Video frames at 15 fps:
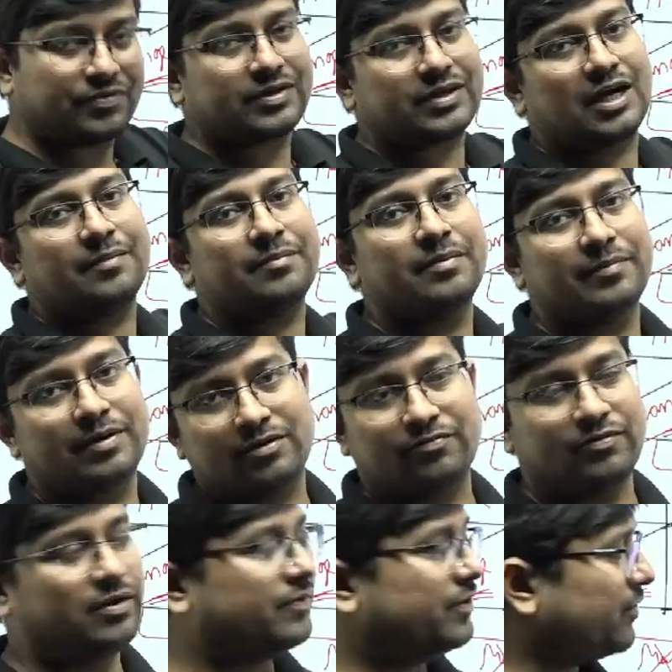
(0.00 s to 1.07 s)
one can be mint
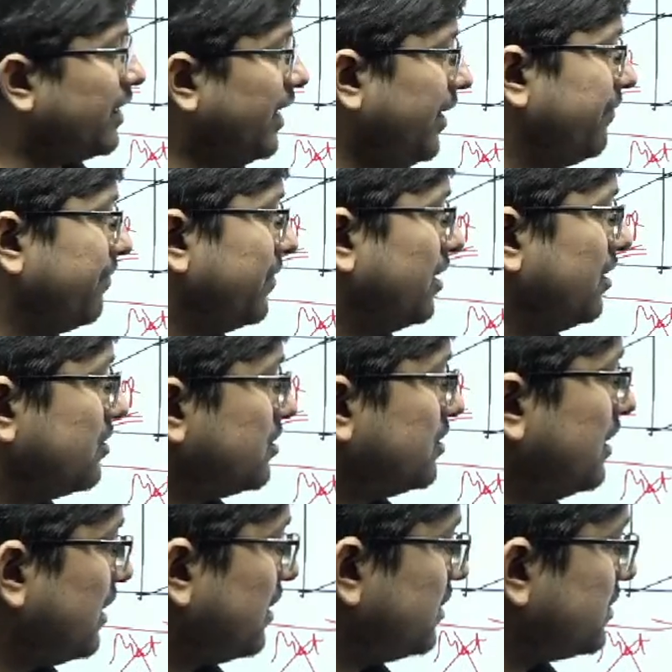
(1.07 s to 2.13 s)
flavored. Okay. So,
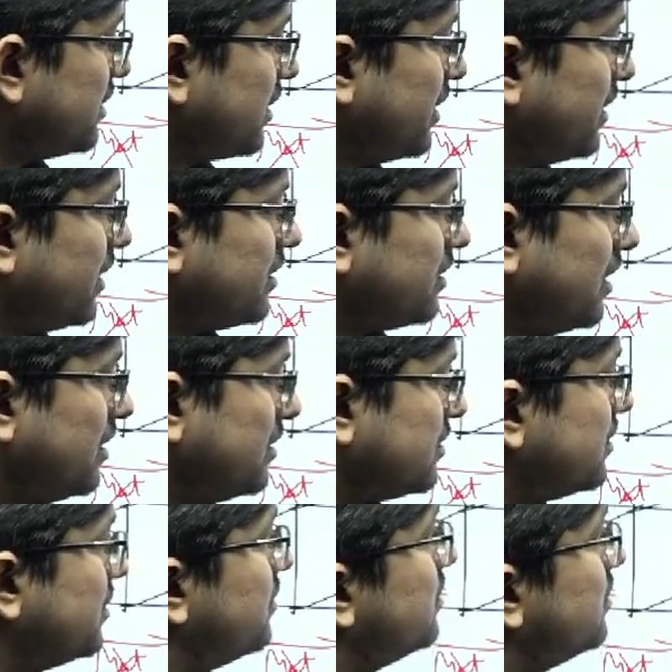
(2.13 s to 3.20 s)
that is the correct answer.